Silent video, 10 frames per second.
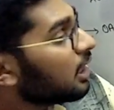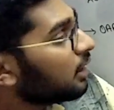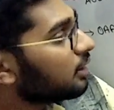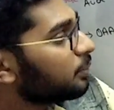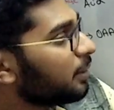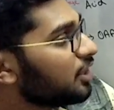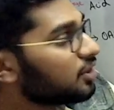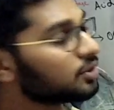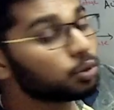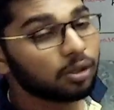The
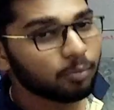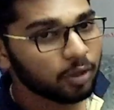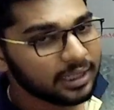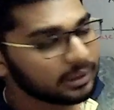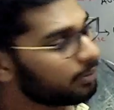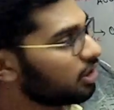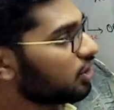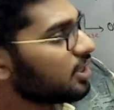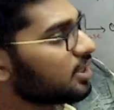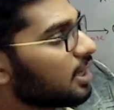species Pseudomonas
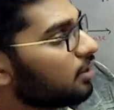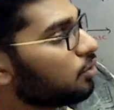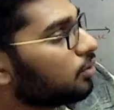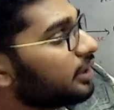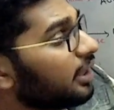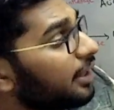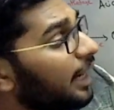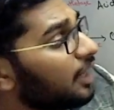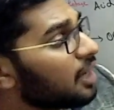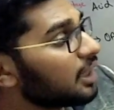species and using
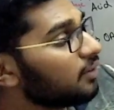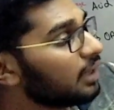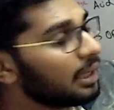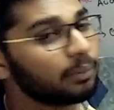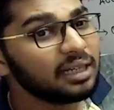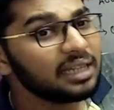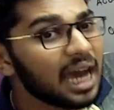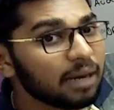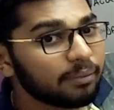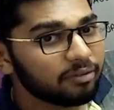radioactive labeled
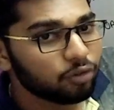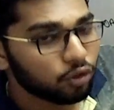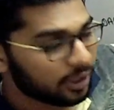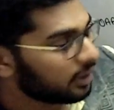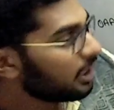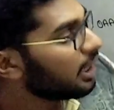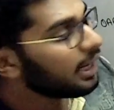carbon-14.